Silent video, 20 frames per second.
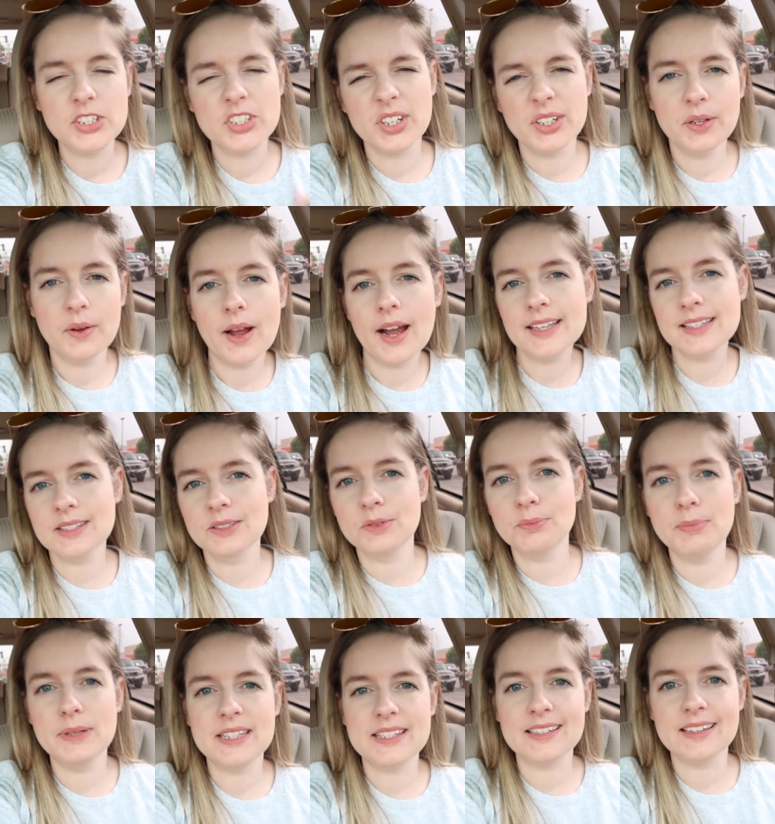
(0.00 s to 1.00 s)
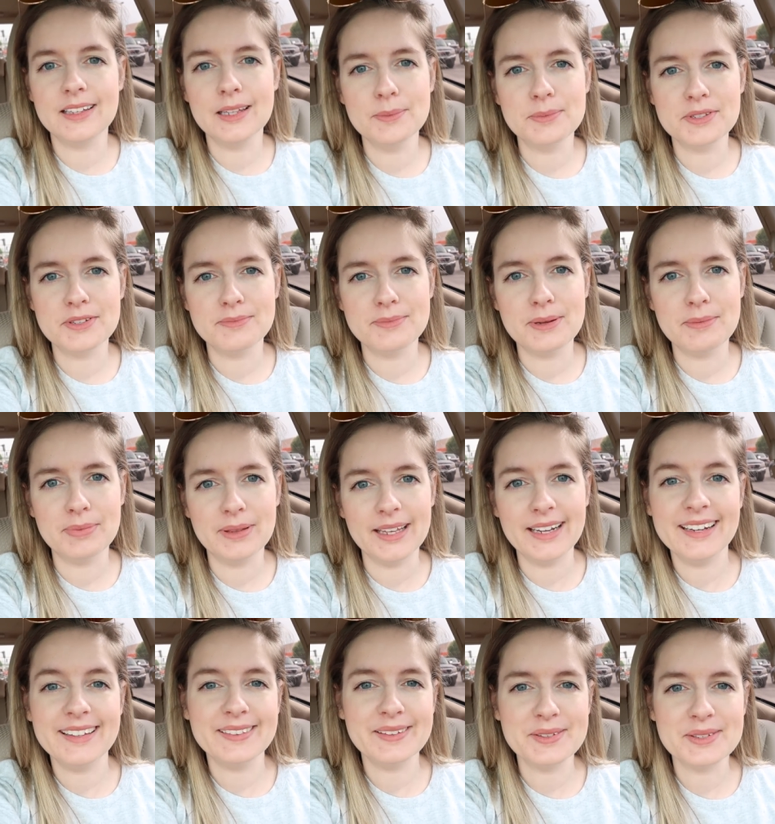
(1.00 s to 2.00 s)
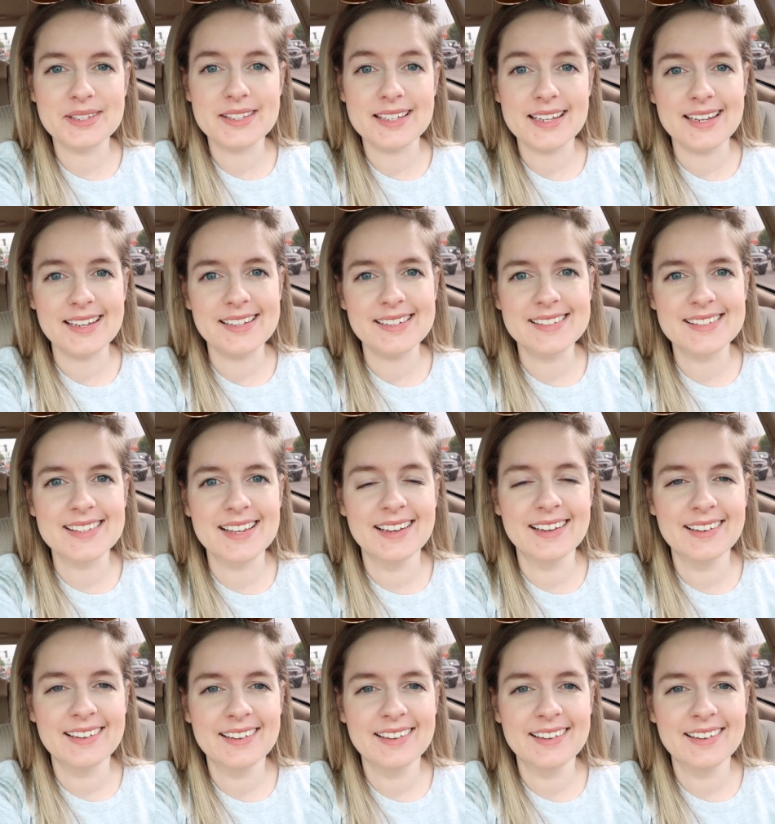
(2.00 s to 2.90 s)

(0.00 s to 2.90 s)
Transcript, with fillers: show you guys little bits and clips of me planting those seeds.